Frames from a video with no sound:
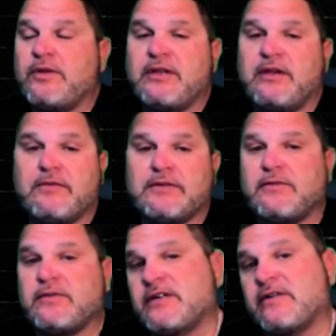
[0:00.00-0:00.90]
It was
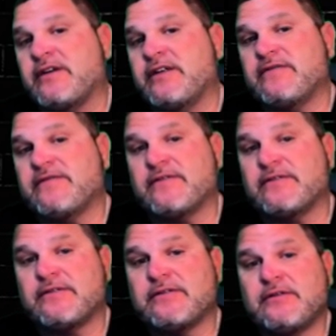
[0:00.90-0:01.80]
always our kids
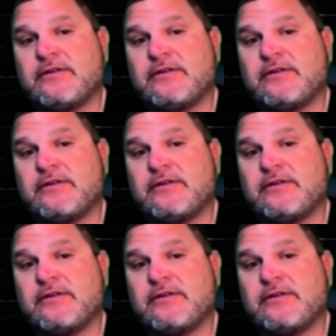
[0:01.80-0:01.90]
first.